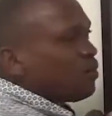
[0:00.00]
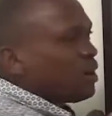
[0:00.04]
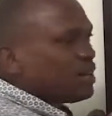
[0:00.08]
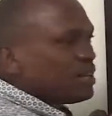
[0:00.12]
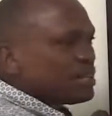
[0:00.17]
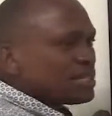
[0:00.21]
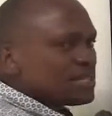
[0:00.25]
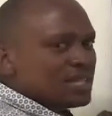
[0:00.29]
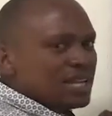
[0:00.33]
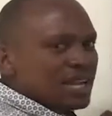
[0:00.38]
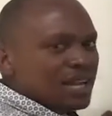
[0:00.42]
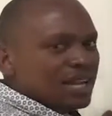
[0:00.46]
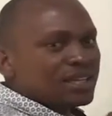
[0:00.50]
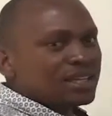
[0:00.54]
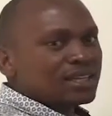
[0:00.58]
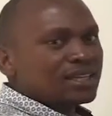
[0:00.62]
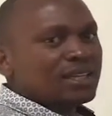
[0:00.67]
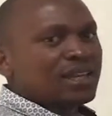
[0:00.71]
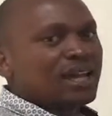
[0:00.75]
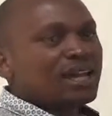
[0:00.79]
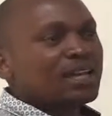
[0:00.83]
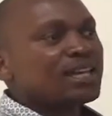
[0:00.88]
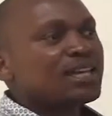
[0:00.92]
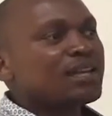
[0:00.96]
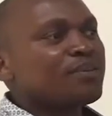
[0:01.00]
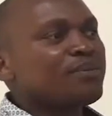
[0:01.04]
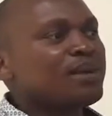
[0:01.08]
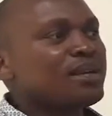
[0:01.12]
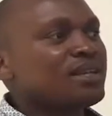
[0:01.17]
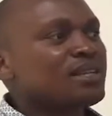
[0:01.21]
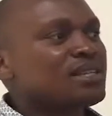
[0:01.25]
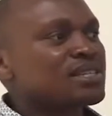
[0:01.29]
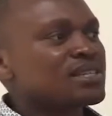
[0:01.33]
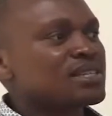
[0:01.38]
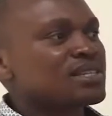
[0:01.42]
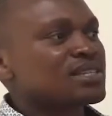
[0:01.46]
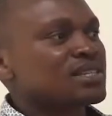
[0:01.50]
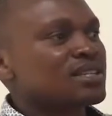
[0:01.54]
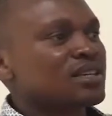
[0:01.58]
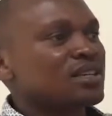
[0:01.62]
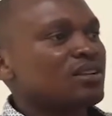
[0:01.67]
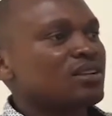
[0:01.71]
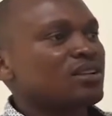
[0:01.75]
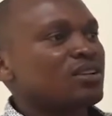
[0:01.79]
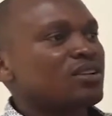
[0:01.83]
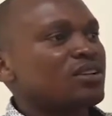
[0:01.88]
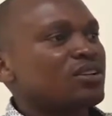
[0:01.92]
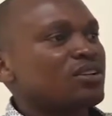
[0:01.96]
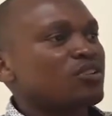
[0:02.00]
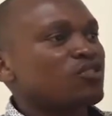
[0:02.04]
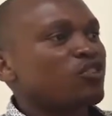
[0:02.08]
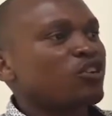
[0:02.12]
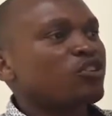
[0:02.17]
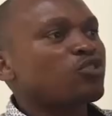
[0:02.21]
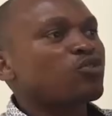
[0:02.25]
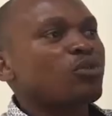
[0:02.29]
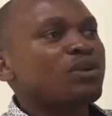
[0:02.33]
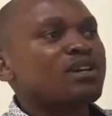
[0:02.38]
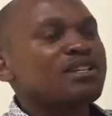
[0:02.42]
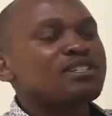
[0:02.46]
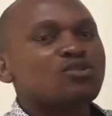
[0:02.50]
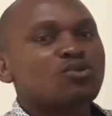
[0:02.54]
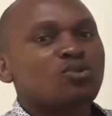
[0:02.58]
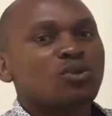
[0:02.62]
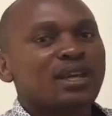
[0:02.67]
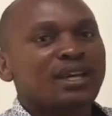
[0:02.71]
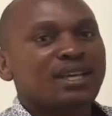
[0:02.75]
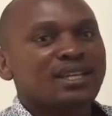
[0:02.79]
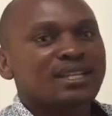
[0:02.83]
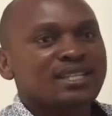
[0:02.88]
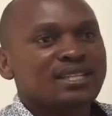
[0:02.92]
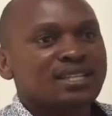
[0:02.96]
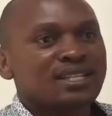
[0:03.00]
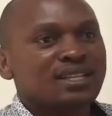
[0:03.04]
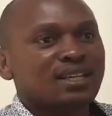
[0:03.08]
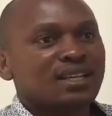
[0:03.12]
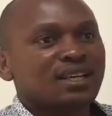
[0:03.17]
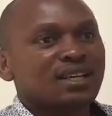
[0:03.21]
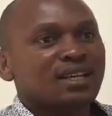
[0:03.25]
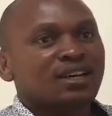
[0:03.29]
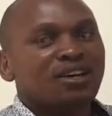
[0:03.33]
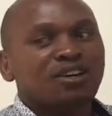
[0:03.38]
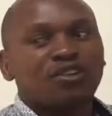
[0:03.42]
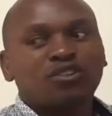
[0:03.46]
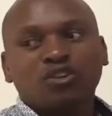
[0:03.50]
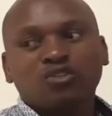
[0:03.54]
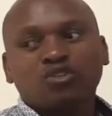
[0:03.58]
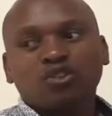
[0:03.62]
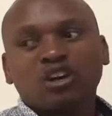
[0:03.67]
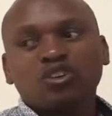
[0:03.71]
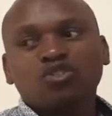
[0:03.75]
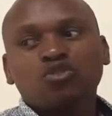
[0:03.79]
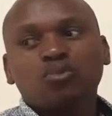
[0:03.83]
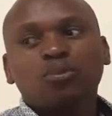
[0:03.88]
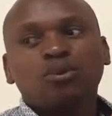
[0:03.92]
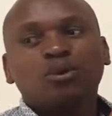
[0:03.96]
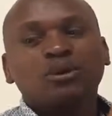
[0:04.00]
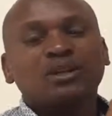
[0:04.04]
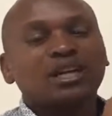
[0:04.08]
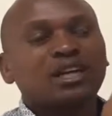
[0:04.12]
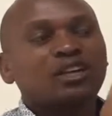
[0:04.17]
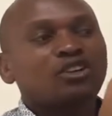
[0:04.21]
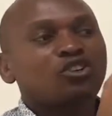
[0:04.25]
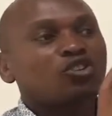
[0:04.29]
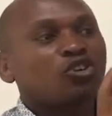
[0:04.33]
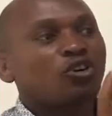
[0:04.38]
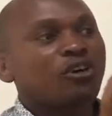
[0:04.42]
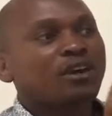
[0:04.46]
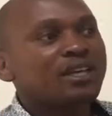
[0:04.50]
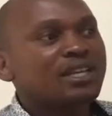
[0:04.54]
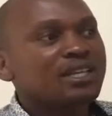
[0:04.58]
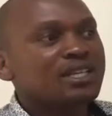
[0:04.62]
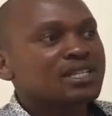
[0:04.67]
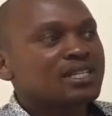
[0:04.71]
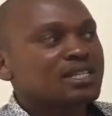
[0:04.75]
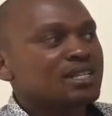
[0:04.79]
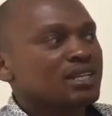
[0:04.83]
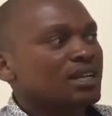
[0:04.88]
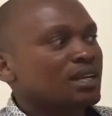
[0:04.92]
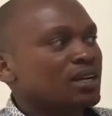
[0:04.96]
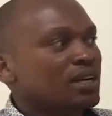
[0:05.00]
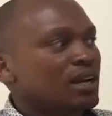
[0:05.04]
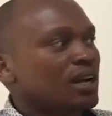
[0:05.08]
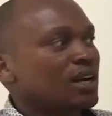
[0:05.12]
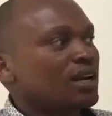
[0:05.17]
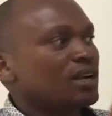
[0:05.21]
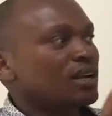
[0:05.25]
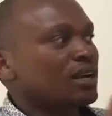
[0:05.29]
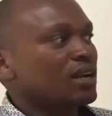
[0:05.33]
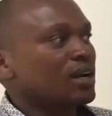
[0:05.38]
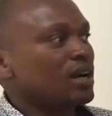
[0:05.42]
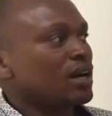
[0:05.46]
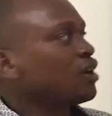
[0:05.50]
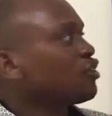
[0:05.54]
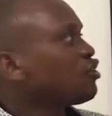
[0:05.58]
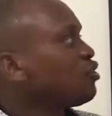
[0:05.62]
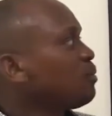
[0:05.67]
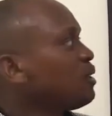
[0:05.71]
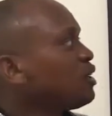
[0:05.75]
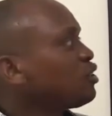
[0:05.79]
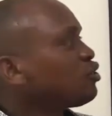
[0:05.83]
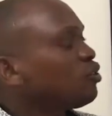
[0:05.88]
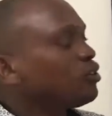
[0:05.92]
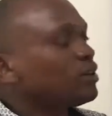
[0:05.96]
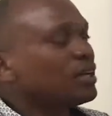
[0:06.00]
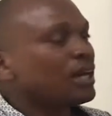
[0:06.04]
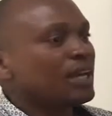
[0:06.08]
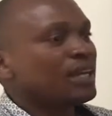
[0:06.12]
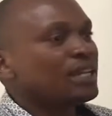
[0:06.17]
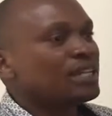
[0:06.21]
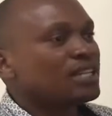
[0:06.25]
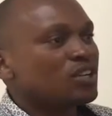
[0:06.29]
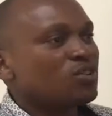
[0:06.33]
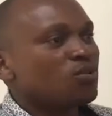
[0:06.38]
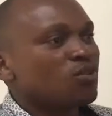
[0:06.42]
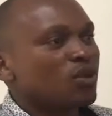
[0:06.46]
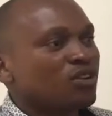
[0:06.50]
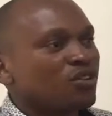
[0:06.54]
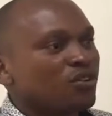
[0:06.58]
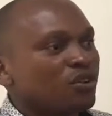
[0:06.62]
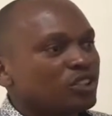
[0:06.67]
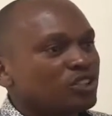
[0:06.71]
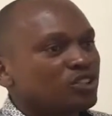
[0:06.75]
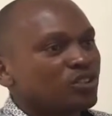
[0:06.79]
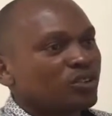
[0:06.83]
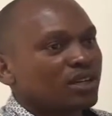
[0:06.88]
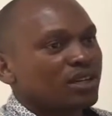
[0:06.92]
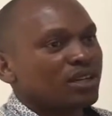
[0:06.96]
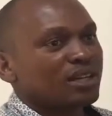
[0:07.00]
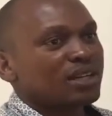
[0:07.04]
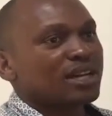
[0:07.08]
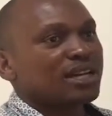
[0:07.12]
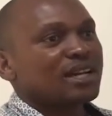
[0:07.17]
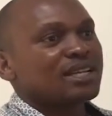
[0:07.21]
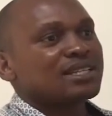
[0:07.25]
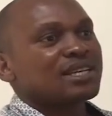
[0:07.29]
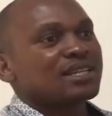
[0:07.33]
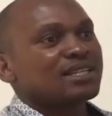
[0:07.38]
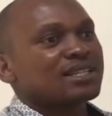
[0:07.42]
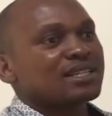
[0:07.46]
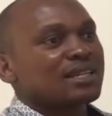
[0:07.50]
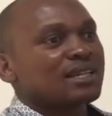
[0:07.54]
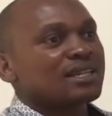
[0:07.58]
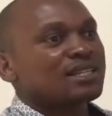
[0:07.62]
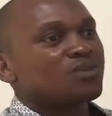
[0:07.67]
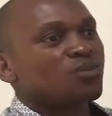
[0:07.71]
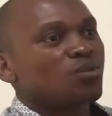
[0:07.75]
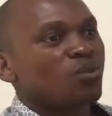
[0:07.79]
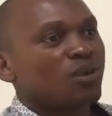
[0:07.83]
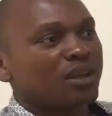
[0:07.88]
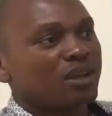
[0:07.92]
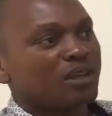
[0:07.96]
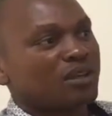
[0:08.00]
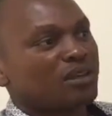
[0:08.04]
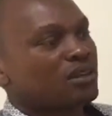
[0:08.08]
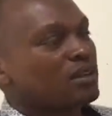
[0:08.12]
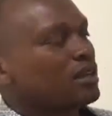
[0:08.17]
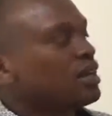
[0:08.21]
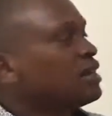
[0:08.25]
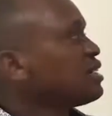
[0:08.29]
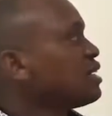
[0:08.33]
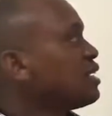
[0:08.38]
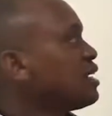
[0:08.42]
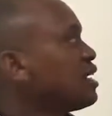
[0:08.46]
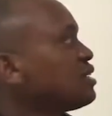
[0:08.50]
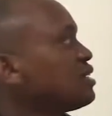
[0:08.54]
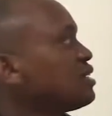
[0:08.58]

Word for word: What is lagging? Lagging means try to insulate, try to protect your heat, accumulate all the heat in one region, and that doesn't get away, doesn't,